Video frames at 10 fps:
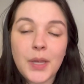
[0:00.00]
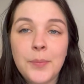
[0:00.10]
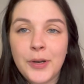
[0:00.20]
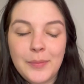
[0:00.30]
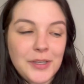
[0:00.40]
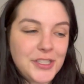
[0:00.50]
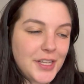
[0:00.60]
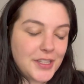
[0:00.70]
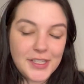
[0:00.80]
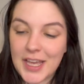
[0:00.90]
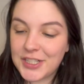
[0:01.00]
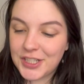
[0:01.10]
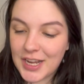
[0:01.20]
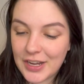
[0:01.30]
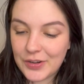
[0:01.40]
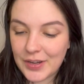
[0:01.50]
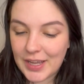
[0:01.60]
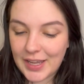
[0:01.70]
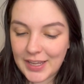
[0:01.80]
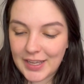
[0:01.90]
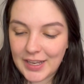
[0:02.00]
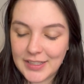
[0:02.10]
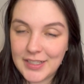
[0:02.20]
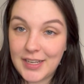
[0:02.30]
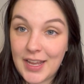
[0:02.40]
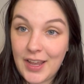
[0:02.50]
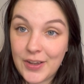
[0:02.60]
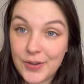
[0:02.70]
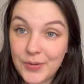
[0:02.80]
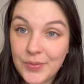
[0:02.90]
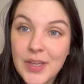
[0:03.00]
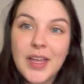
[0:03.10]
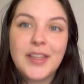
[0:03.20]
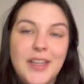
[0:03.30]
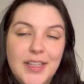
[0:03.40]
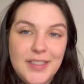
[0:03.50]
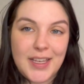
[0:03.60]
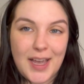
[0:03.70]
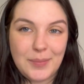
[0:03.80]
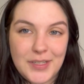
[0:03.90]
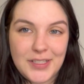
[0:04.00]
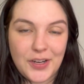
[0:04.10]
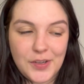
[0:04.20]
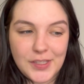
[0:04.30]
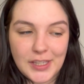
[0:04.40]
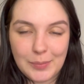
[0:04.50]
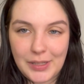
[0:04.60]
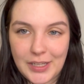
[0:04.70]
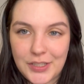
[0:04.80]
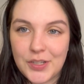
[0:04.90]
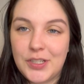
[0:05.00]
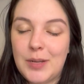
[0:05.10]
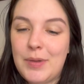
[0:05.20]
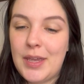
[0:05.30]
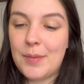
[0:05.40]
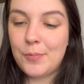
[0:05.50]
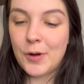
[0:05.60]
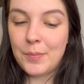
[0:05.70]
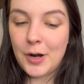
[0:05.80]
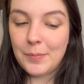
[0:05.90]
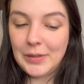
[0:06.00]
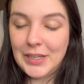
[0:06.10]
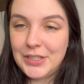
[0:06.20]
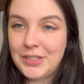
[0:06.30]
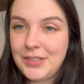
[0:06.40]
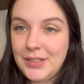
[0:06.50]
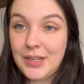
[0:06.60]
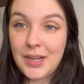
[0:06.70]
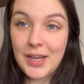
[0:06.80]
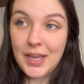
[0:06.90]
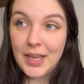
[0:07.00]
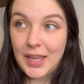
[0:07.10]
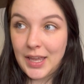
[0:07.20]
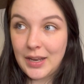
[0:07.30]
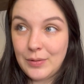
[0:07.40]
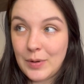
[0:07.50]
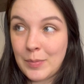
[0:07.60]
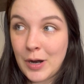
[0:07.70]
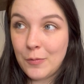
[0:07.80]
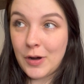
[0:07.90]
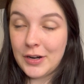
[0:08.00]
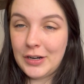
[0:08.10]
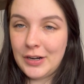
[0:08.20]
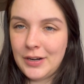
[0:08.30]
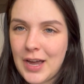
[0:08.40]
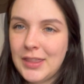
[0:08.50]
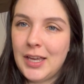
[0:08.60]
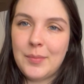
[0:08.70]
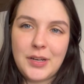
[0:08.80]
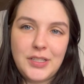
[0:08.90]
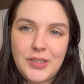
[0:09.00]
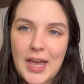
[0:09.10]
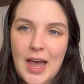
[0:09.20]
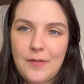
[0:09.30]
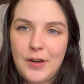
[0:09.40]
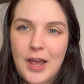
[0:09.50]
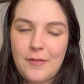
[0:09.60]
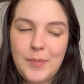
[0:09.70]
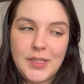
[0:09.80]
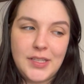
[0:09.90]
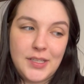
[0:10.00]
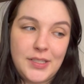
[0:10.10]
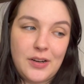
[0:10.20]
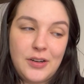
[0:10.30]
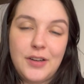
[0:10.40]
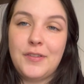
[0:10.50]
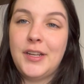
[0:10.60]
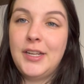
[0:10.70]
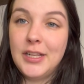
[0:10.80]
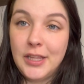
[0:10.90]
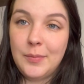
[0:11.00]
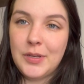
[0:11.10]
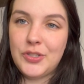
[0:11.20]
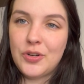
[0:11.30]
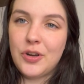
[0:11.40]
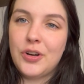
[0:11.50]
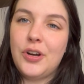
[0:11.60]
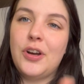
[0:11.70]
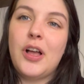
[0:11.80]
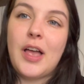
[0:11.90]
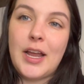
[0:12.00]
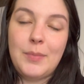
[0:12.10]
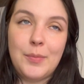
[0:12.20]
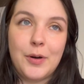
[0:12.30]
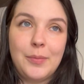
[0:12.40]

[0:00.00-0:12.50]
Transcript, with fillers: Pretty much done the sketch now, and now it's time to start using the bleach. So it's going to be one part bleach and one part water. I think I'm going to do that half and half mix to start, and if I need it a little bit stronger, I'll add a bit more